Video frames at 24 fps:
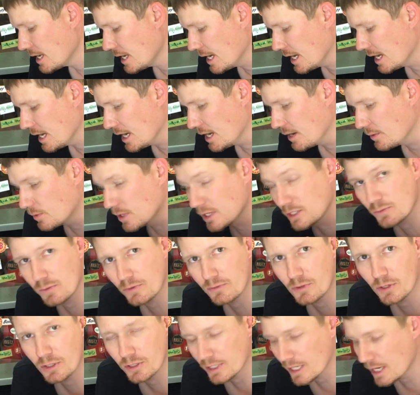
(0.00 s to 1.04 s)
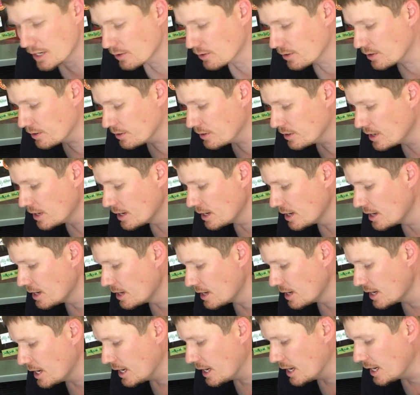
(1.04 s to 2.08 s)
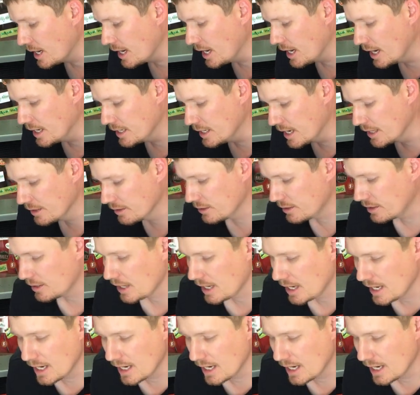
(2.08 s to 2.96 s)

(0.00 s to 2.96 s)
Once we've got that on, another